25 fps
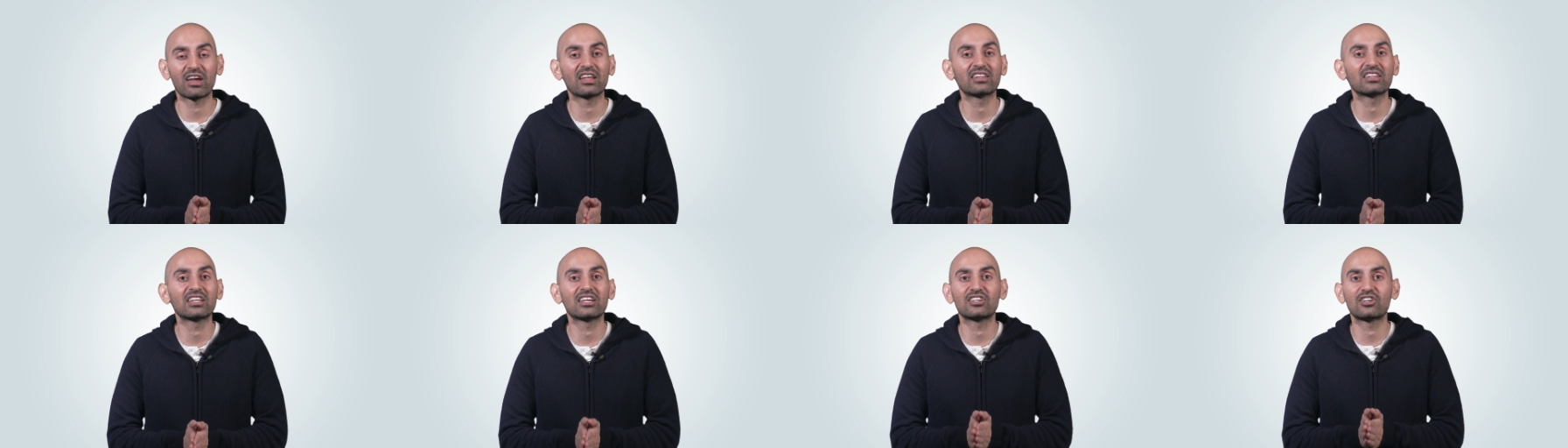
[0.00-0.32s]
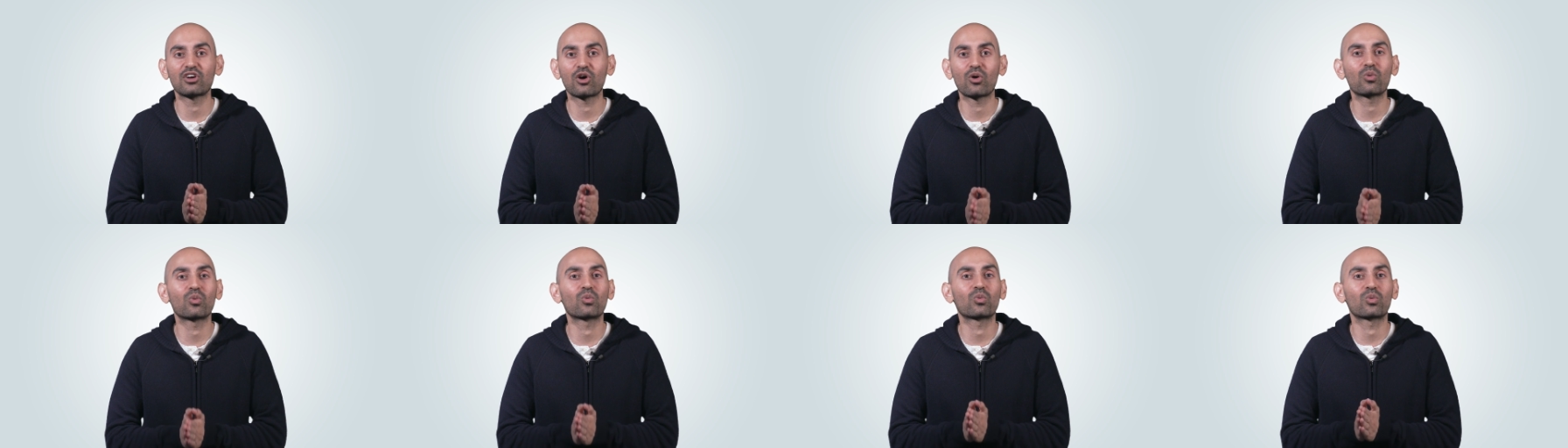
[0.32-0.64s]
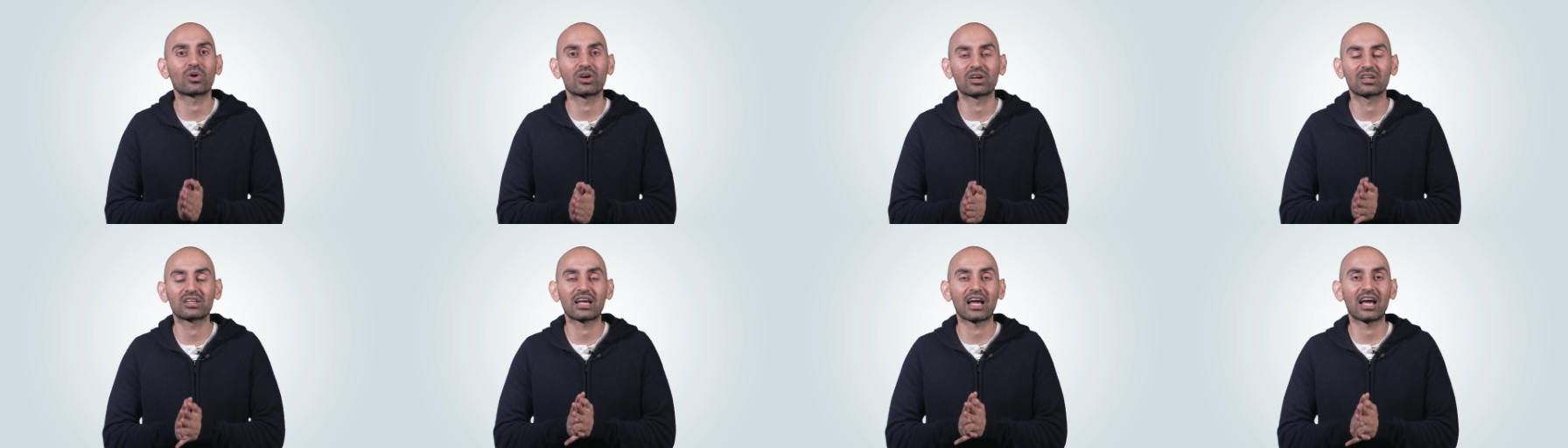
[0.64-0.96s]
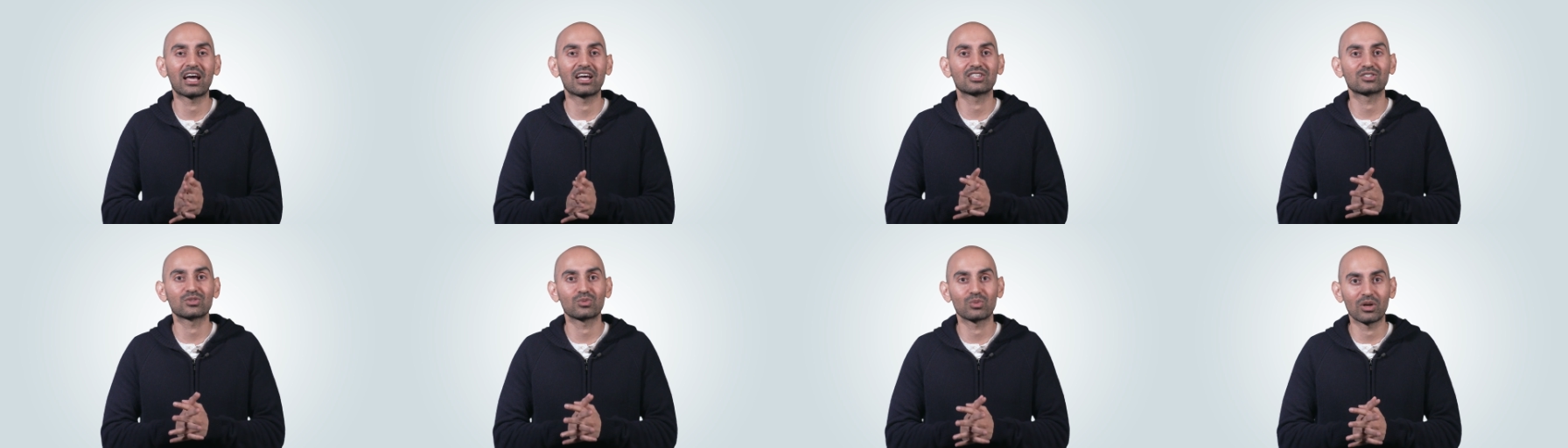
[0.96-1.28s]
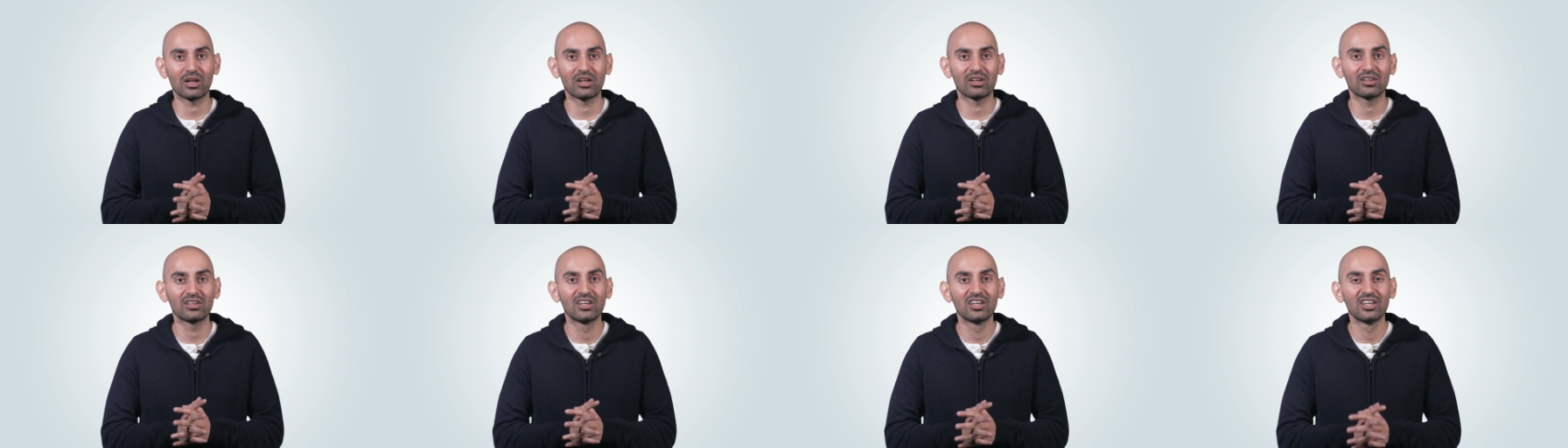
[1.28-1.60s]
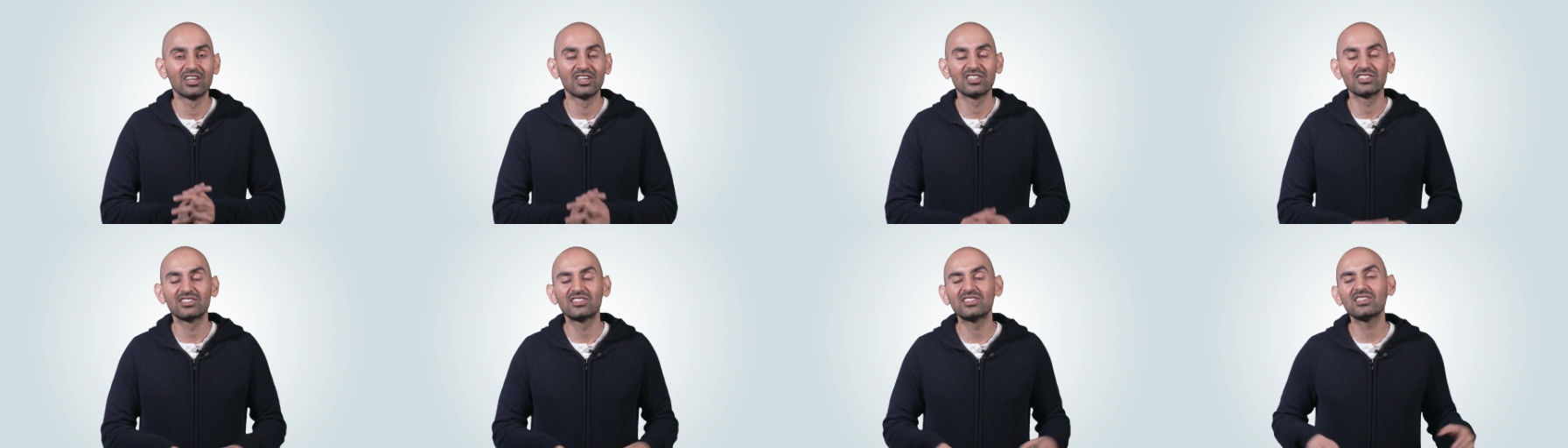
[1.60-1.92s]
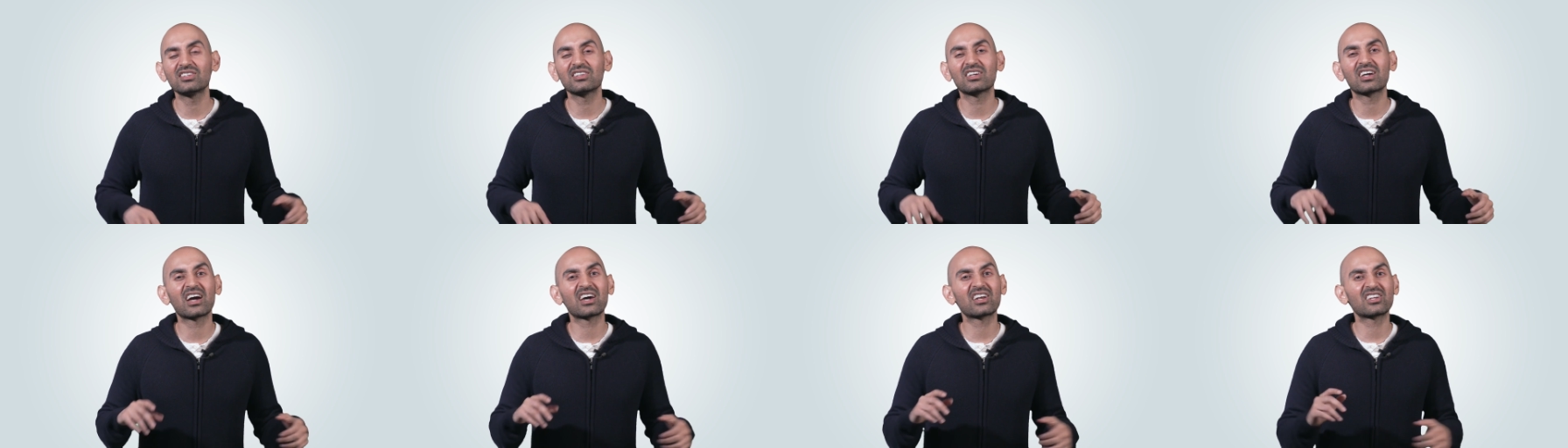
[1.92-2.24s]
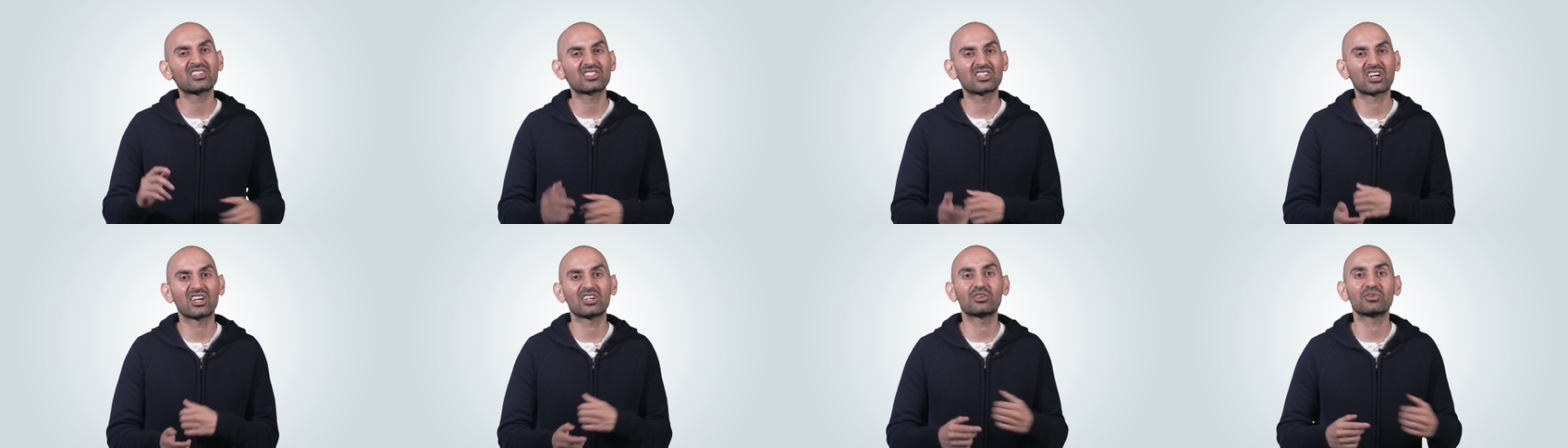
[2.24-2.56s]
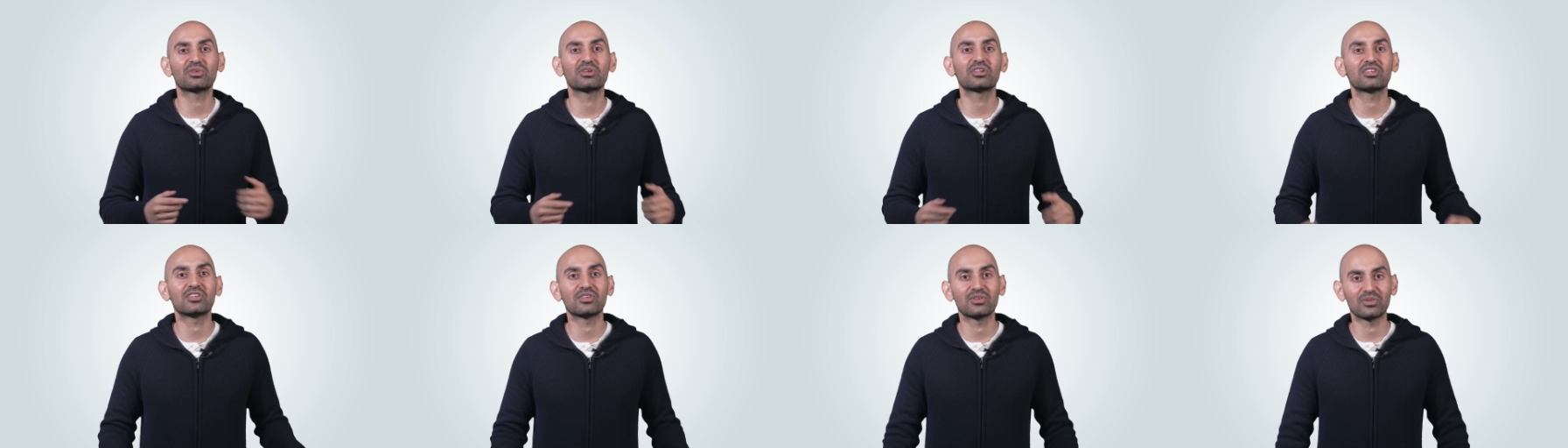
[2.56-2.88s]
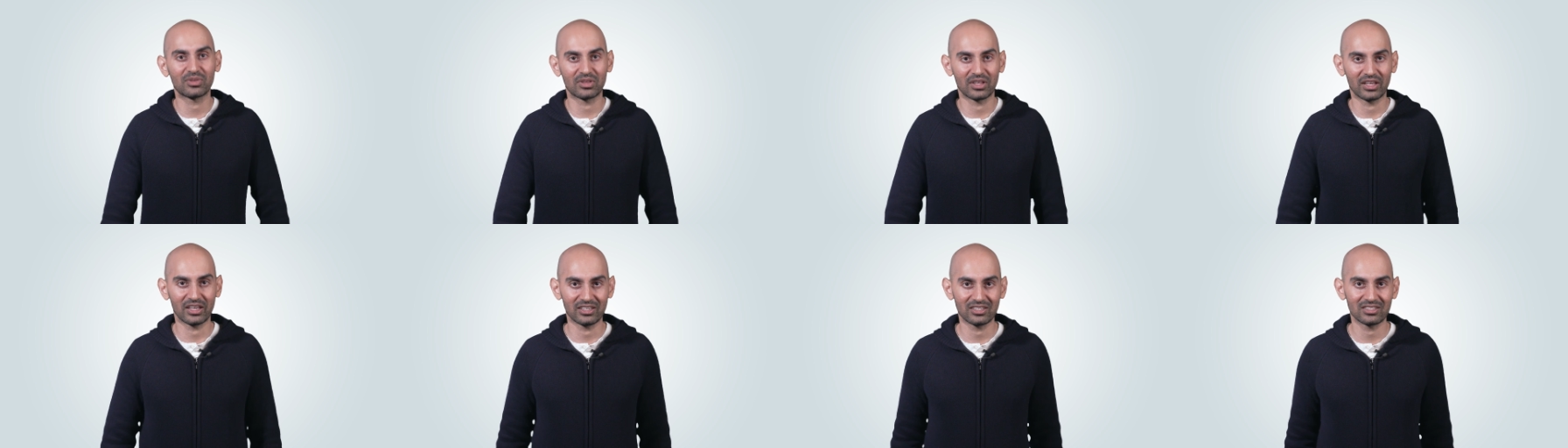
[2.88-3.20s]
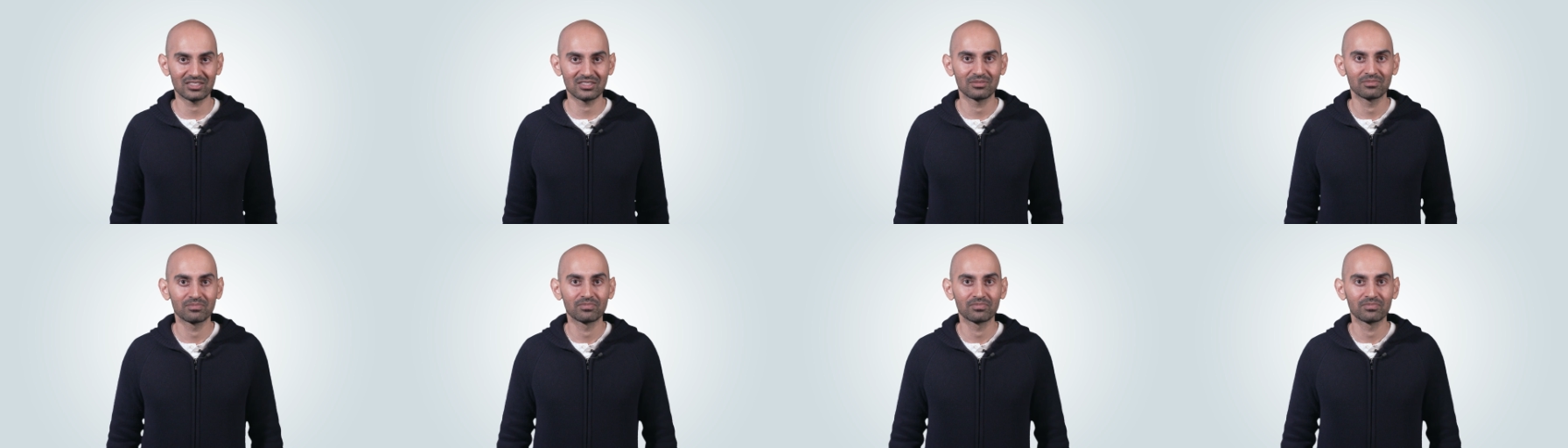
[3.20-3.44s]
and they don't work as well. So you gotta start doing new things.